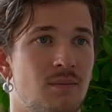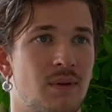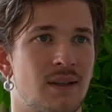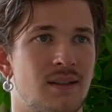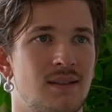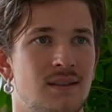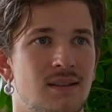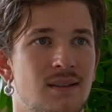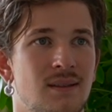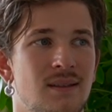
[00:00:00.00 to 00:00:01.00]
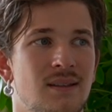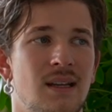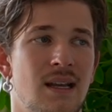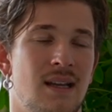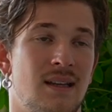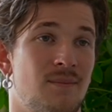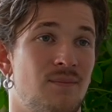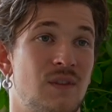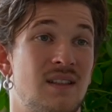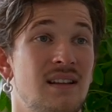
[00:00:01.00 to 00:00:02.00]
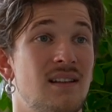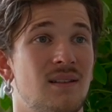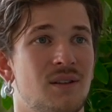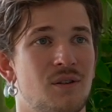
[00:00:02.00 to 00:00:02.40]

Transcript: But still,